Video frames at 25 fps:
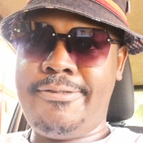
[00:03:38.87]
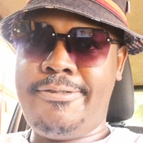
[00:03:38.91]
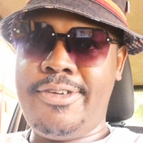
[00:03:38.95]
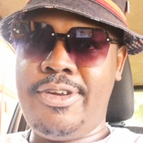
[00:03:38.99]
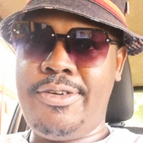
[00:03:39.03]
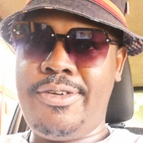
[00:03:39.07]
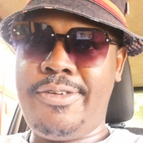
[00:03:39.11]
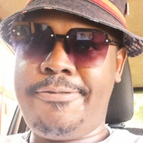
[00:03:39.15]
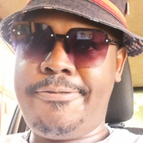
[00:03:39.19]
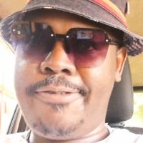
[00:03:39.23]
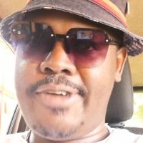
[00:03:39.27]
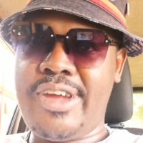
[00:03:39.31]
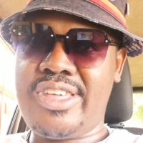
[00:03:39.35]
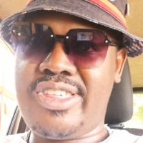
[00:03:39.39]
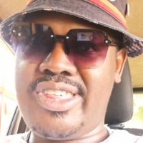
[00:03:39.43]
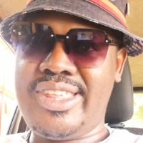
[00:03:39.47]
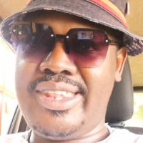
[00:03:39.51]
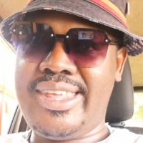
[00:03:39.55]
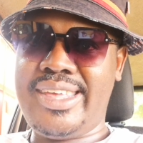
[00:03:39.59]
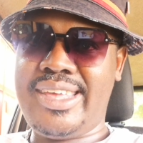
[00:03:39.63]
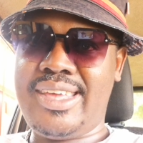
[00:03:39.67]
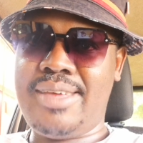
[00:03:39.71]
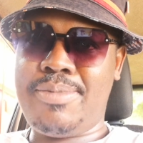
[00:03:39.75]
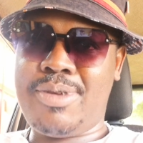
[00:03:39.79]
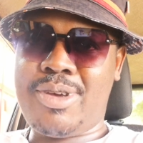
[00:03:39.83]
very fresh
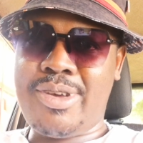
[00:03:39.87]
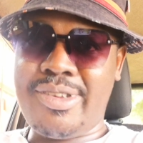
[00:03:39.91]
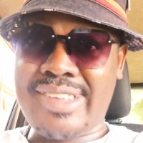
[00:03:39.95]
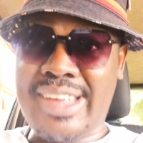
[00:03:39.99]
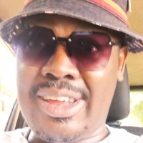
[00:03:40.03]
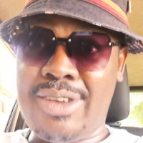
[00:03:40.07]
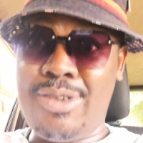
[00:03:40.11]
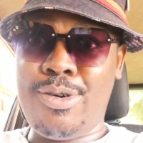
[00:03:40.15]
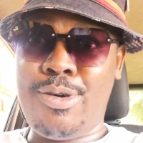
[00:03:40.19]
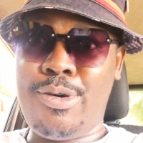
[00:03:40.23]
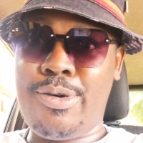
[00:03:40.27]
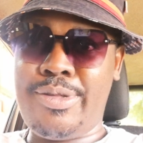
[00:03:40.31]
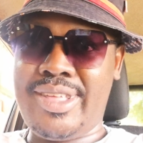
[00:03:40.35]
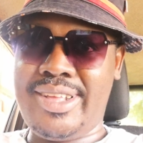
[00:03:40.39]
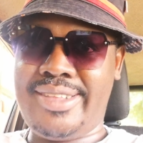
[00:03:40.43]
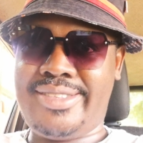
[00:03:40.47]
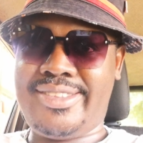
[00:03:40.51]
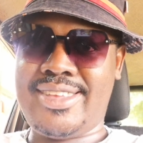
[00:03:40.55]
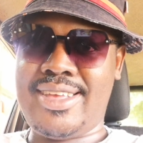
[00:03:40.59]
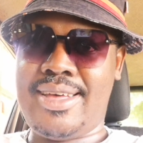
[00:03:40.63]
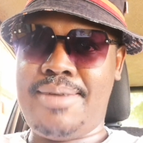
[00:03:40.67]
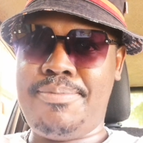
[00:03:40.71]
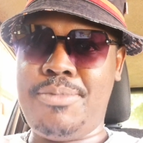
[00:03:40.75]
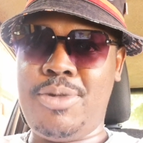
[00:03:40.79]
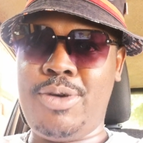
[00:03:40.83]
in the year because I know
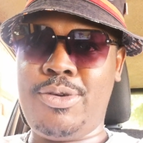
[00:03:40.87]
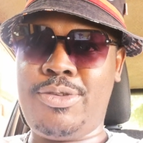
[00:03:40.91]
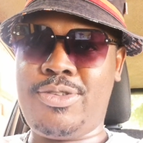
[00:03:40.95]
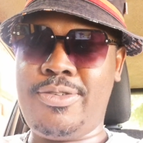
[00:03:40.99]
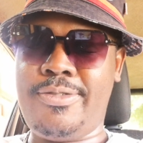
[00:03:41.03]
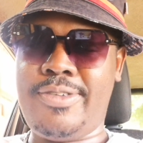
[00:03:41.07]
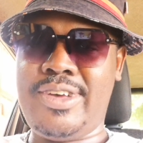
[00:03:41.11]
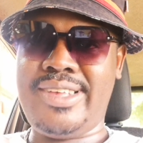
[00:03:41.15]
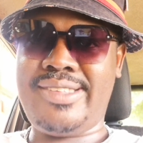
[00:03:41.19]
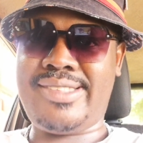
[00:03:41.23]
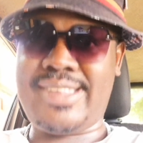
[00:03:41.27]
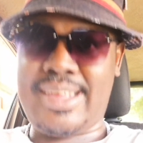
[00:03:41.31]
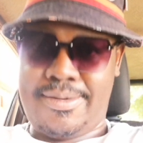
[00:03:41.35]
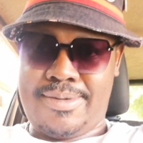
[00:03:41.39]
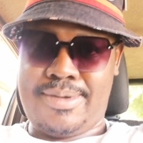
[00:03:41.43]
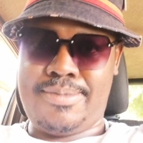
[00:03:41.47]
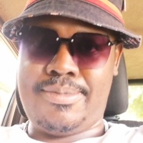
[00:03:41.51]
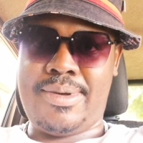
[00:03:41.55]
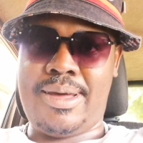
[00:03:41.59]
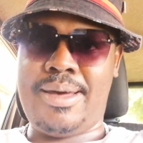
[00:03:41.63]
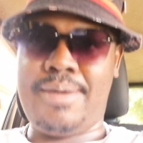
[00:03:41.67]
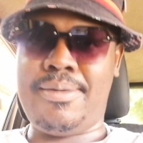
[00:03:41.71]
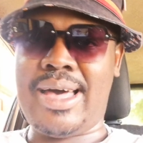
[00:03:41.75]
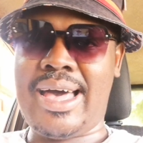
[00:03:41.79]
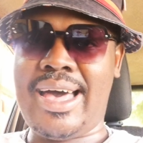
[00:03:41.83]
that most of us,
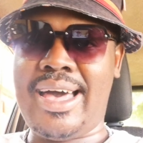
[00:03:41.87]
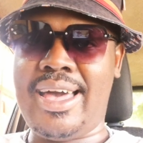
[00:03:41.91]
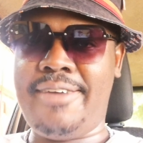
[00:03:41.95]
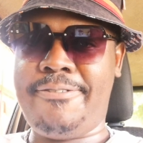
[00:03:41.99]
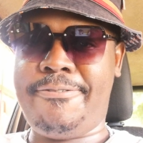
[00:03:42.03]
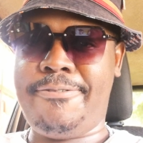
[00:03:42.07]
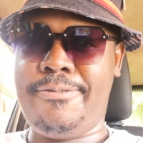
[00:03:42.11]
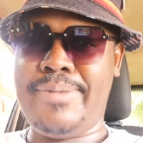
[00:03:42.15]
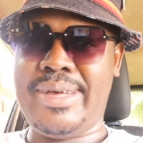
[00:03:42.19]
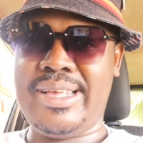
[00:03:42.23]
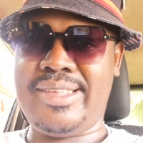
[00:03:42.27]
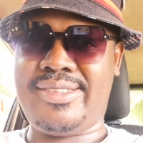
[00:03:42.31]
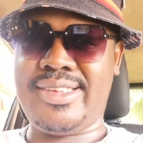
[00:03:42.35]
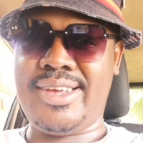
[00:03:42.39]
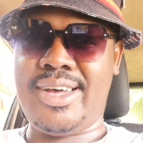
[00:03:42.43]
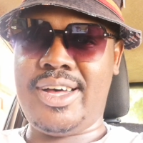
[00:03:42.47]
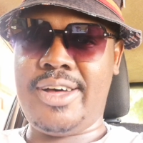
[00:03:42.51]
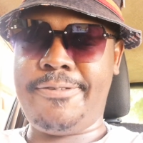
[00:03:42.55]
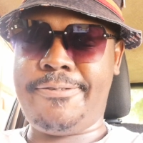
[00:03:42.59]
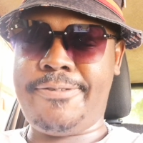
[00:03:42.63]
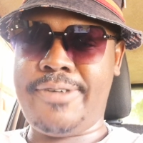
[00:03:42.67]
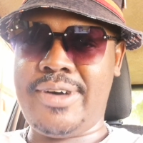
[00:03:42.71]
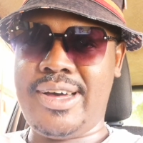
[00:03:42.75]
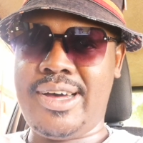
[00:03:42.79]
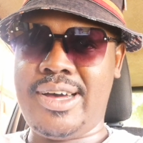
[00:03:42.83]
I for
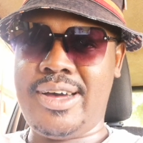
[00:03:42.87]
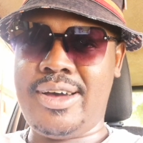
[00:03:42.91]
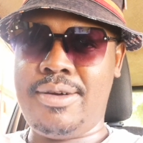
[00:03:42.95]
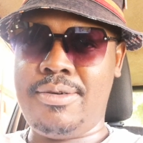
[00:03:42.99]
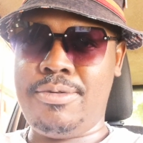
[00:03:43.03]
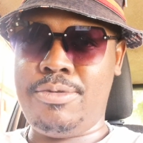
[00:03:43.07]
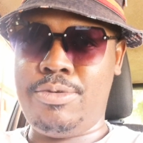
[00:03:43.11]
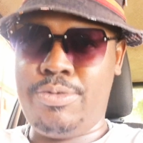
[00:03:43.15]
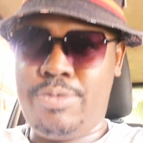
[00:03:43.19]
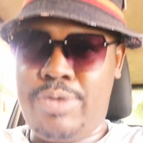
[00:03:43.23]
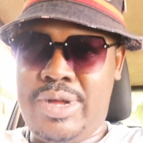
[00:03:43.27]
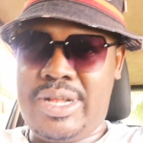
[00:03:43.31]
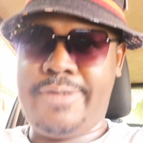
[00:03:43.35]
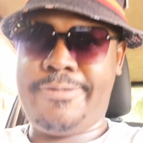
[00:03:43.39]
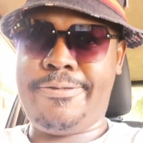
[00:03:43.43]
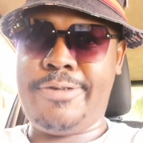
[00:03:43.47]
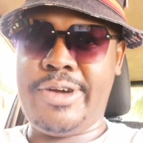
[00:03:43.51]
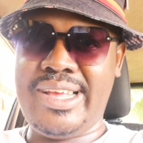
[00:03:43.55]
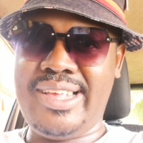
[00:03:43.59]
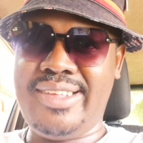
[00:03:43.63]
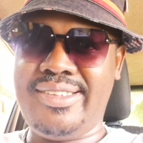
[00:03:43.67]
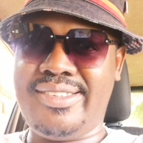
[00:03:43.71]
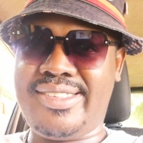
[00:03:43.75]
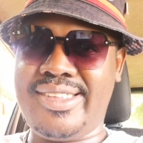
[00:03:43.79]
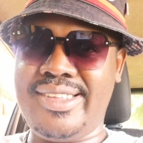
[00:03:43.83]
myself,
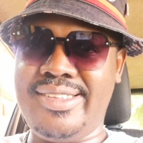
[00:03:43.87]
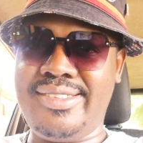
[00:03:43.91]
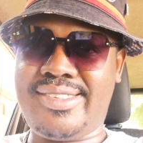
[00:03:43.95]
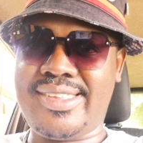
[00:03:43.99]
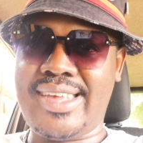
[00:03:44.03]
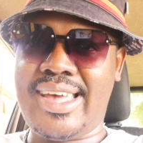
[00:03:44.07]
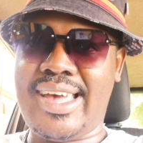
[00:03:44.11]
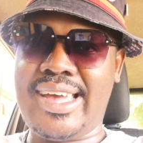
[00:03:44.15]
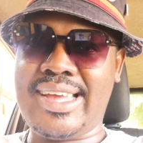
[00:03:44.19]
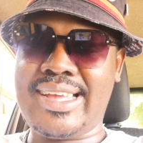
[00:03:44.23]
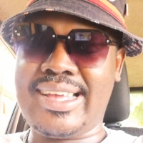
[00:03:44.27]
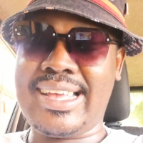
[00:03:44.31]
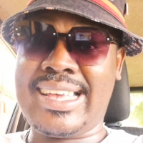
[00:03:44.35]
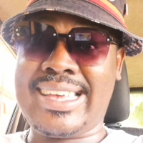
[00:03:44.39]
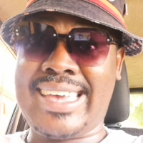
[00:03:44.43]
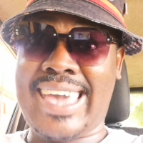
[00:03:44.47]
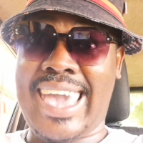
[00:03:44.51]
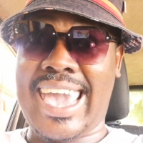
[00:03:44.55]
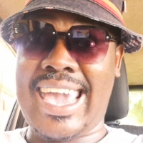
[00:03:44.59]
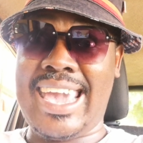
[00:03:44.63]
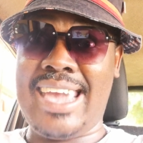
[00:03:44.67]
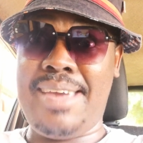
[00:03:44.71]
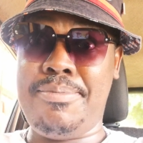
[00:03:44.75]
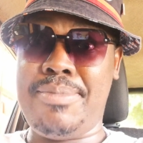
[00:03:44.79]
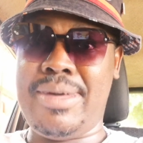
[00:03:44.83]
for instance,
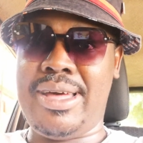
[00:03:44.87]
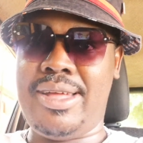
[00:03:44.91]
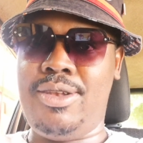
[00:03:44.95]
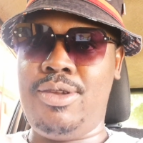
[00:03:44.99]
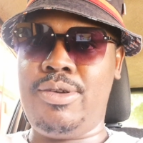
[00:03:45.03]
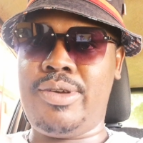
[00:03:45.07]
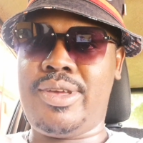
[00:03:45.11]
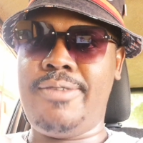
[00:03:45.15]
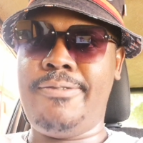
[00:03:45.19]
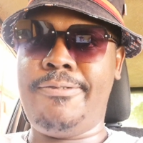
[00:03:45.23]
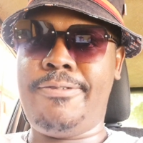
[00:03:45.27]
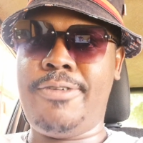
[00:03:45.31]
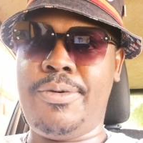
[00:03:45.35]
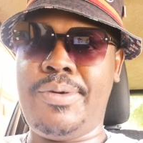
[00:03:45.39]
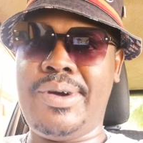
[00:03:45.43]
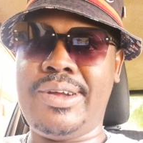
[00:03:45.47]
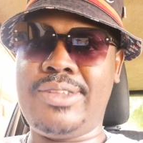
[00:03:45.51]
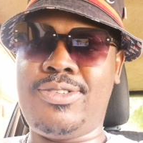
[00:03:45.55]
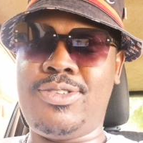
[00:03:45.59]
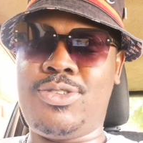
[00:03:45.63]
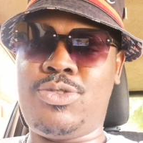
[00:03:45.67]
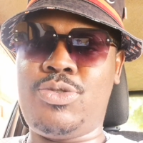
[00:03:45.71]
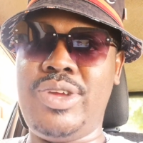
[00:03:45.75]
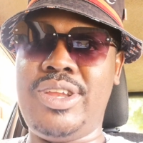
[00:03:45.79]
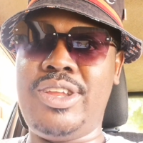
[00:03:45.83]
came looking
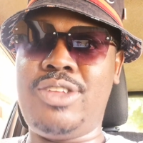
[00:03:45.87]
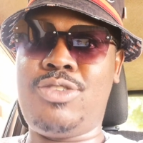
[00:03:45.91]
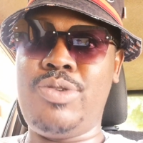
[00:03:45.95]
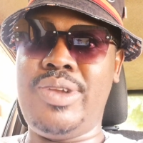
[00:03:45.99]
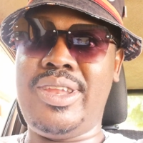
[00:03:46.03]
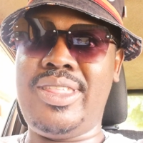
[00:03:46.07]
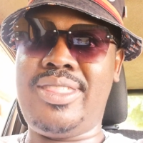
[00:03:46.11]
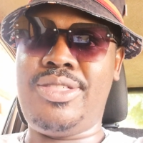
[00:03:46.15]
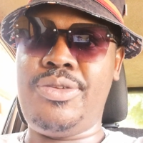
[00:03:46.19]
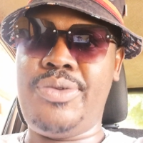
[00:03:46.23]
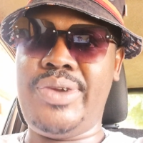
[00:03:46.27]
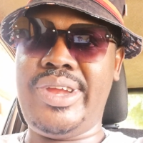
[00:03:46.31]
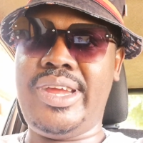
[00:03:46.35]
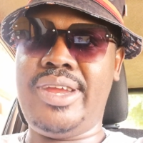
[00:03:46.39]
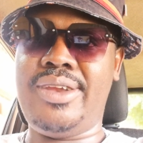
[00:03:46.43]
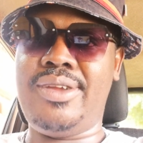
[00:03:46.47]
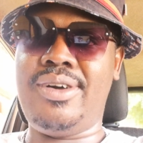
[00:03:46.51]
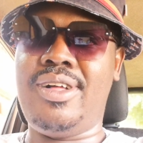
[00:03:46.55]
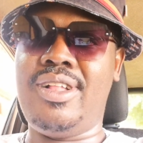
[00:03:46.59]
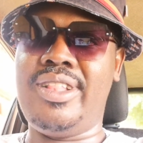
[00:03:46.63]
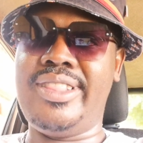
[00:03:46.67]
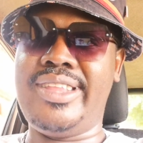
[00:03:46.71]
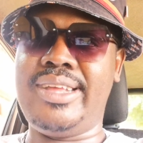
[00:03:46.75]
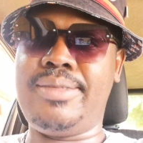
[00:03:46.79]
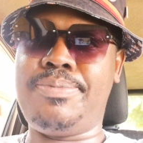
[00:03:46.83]
forward to 2023 and
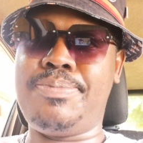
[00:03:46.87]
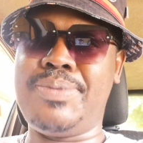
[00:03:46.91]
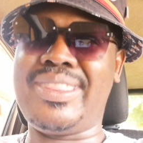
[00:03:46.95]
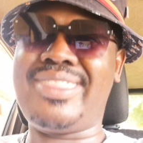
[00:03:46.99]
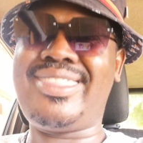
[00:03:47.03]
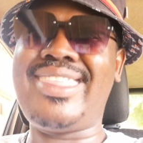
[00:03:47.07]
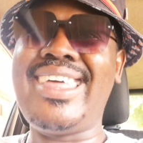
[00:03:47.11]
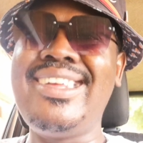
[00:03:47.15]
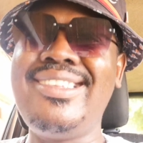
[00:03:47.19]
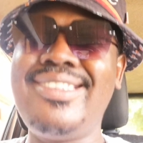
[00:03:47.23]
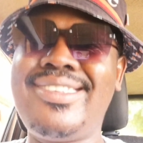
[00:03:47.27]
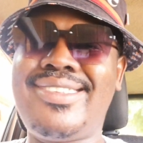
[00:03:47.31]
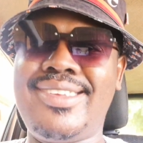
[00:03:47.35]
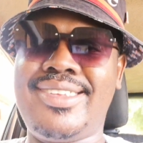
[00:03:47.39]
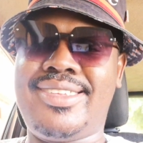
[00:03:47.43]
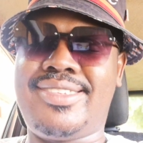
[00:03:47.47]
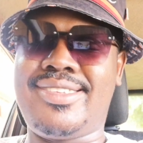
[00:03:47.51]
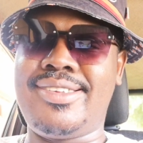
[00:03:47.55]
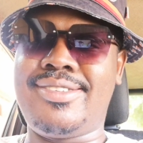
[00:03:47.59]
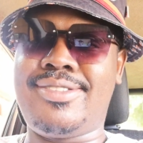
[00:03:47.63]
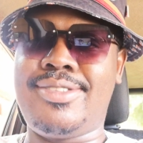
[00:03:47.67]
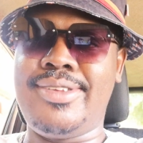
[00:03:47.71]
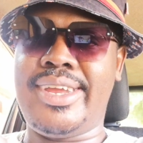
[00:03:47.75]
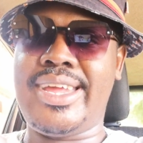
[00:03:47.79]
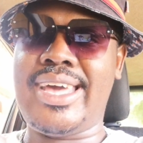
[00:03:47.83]
all that, but things are
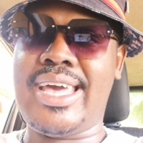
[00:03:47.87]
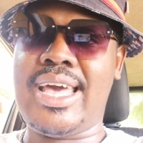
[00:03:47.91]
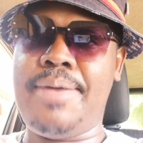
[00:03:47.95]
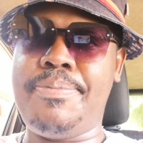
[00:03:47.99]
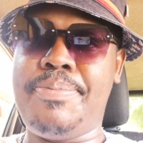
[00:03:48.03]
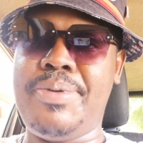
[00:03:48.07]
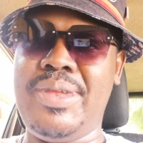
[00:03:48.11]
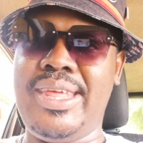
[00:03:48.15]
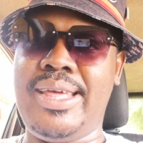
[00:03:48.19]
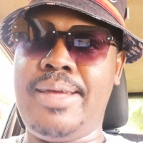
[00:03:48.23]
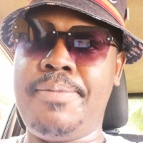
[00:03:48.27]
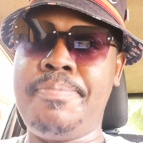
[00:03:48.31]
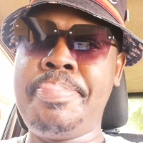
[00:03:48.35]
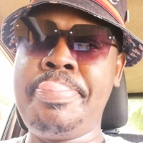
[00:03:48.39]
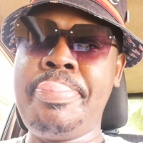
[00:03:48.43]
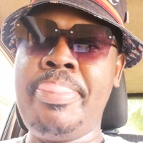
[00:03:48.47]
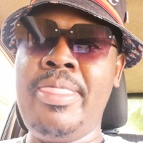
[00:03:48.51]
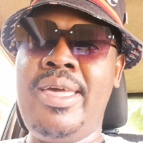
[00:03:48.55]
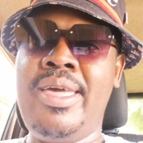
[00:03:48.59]
just not happening